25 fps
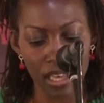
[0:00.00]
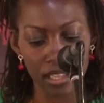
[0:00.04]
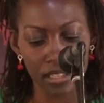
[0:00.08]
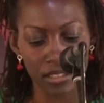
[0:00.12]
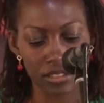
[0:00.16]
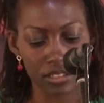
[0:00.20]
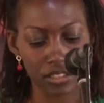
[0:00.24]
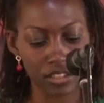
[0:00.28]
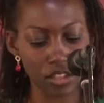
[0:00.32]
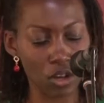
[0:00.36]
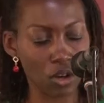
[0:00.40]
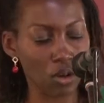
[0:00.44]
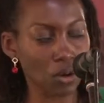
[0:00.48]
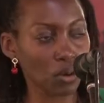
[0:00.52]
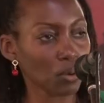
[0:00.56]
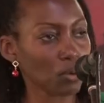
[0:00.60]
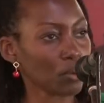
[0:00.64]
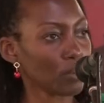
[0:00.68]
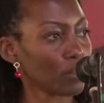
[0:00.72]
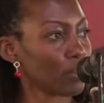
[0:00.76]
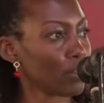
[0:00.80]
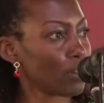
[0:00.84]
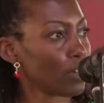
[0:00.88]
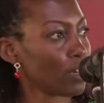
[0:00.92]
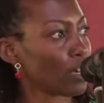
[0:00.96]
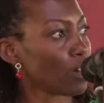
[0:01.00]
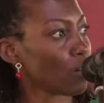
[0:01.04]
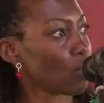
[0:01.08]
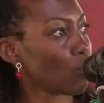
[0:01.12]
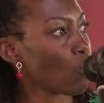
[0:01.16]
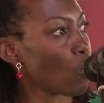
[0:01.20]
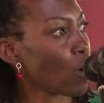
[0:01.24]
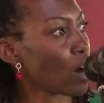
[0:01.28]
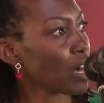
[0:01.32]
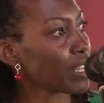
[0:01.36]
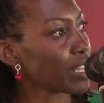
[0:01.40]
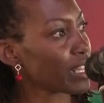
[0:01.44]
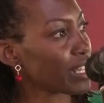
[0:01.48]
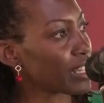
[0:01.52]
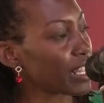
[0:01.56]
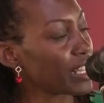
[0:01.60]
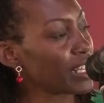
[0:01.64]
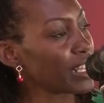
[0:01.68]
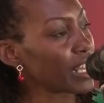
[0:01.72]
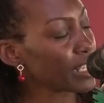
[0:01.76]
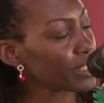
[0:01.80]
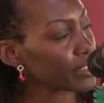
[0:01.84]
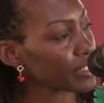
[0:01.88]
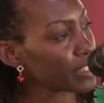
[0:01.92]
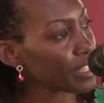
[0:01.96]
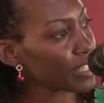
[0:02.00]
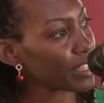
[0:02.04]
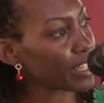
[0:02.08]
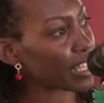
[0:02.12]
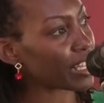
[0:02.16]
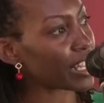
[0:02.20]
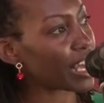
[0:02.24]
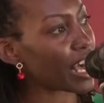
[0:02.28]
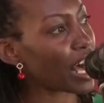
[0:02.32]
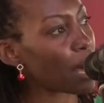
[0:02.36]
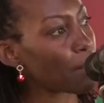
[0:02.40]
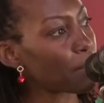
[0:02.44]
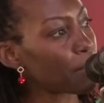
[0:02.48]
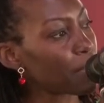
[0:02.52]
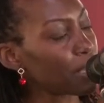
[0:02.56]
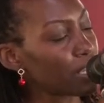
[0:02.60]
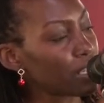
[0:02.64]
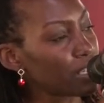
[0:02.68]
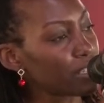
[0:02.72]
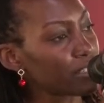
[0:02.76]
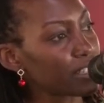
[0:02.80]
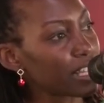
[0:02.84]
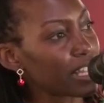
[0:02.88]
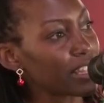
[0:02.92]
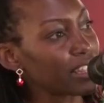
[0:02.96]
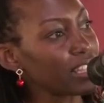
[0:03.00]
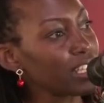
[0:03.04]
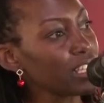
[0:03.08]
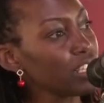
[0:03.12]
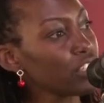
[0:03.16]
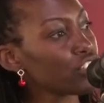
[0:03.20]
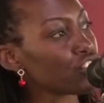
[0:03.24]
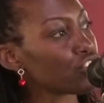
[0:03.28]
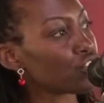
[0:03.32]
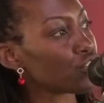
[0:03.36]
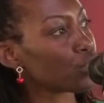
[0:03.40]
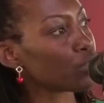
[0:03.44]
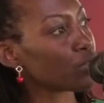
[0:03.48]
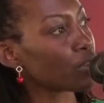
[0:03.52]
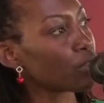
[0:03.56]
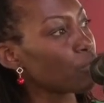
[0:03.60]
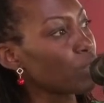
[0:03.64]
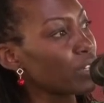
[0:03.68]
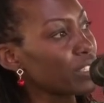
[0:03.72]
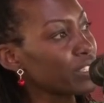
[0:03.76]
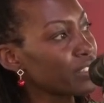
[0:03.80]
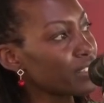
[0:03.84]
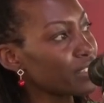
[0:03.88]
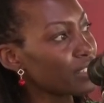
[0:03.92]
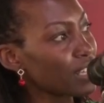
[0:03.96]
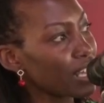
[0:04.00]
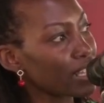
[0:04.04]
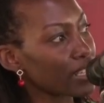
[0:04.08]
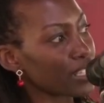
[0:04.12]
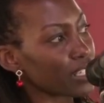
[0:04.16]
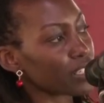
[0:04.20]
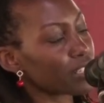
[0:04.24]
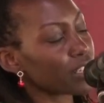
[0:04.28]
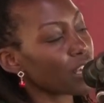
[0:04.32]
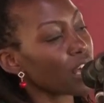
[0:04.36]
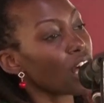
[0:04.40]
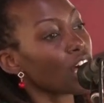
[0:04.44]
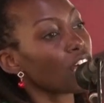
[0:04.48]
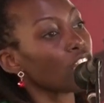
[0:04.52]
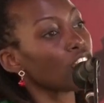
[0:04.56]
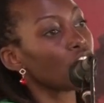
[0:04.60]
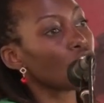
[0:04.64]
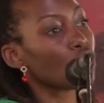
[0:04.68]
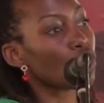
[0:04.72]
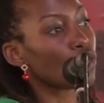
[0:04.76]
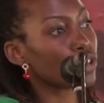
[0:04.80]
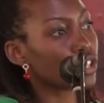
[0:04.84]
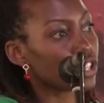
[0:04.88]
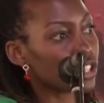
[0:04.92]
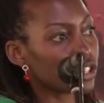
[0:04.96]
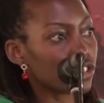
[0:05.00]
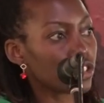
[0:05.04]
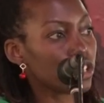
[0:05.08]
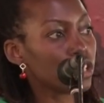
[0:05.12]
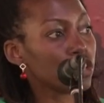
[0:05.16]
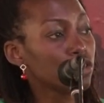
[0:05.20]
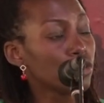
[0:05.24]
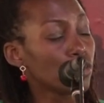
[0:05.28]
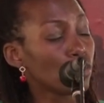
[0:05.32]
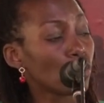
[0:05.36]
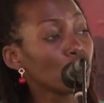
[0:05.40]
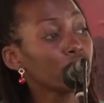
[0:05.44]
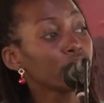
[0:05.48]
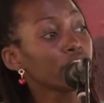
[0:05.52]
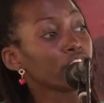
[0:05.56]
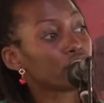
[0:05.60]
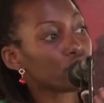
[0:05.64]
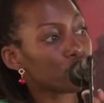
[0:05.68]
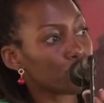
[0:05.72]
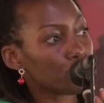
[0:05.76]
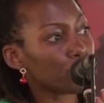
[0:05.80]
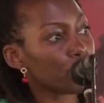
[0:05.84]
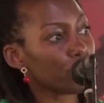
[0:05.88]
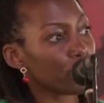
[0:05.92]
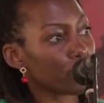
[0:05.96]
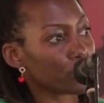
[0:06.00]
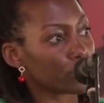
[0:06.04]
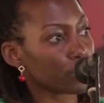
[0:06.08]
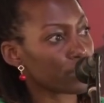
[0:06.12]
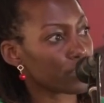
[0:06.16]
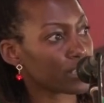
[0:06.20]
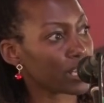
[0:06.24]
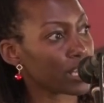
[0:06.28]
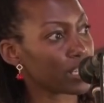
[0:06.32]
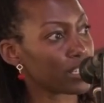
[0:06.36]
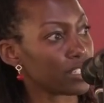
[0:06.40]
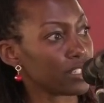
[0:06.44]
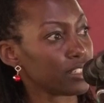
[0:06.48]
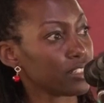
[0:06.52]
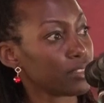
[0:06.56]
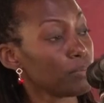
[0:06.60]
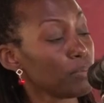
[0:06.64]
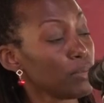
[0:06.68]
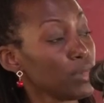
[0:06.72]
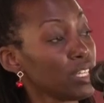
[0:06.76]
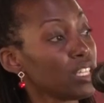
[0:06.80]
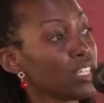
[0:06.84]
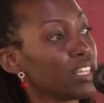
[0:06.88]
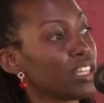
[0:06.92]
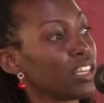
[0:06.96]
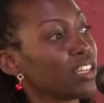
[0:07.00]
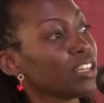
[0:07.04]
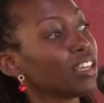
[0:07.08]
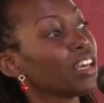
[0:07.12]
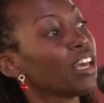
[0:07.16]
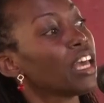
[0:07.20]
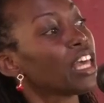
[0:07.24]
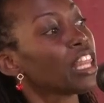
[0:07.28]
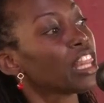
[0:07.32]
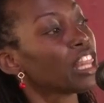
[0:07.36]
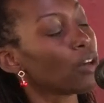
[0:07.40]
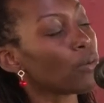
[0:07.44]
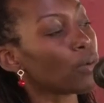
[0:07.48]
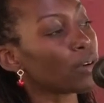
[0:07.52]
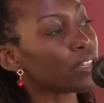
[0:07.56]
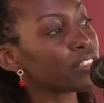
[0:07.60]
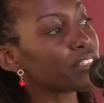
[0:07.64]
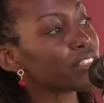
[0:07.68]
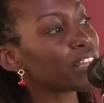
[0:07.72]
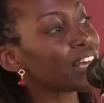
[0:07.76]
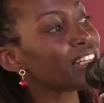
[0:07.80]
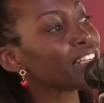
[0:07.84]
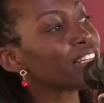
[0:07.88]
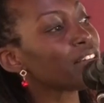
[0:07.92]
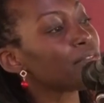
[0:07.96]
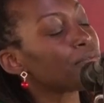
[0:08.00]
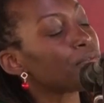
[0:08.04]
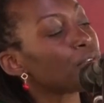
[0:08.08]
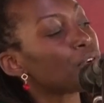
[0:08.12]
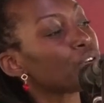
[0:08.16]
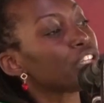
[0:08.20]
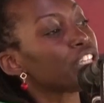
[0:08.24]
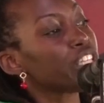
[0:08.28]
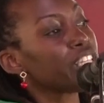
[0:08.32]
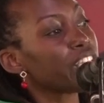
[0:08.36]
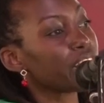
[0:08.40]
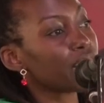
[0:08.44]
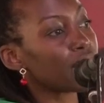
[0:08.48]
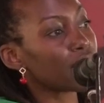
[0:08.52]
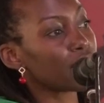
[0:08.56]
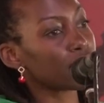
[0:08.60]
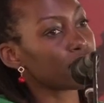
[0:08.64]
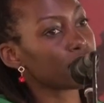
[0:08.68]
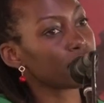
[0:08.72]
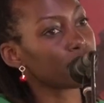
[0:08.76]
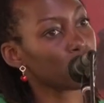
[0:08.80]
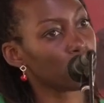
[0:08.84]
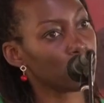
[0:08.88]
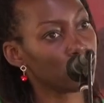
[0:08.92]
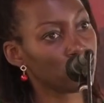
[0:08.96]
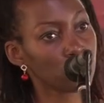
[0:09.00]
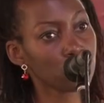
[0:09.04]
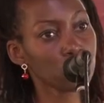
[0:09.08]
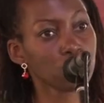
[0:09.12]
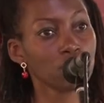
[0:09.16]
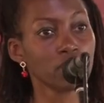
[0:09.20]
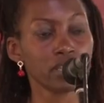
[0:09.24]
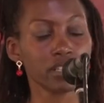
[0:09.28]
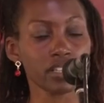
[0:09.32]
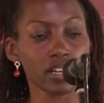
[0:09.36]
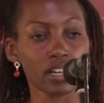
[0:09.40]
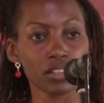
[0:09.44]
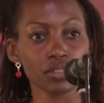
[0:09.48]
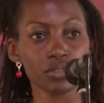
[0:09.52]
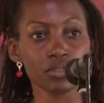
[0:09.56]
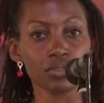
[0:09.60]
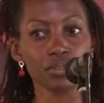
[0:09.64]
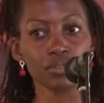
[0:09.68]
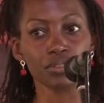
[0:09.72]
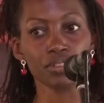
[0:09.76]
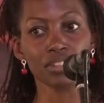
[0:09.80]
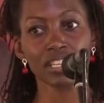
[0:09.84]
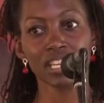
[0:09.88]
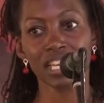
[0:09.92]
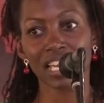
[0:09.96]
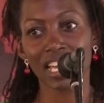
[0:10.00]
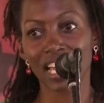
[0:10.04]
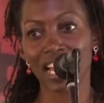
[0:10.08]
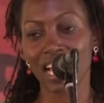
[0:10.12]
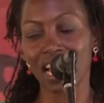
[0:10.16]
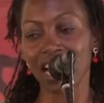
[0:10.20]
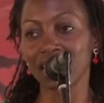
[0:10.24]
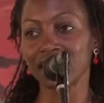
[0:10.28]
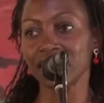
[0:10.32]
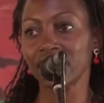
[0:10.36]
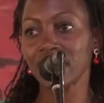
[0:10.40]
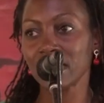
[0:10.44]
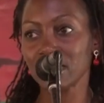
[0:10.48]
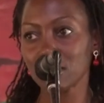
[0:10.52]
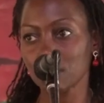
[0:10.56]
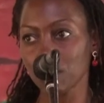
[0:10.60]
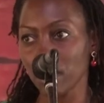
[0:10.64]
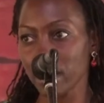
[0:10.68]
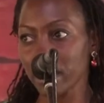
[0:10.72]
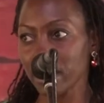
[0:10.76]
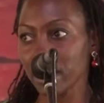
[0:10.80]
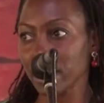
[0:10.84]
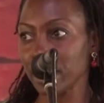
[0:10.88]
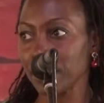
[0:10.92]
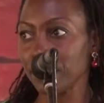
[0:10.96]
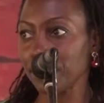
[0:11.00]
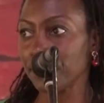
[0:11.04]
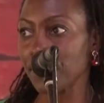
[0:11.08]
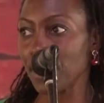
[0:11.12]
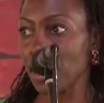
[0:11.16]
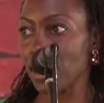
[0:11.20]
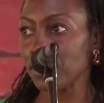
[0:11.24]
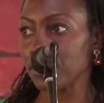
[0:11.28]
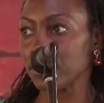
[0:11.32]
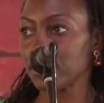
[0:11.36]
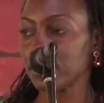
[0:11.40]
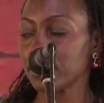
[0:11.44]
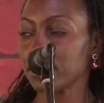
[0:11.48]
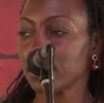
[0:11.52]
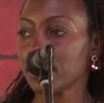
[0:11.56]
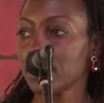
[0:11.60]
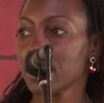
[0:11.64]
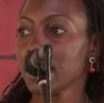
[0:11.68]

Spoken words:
So what the next thing that happened is that these children were studied in longitudinal studies, meaning they were studied for years into adulthood. And guess what they found?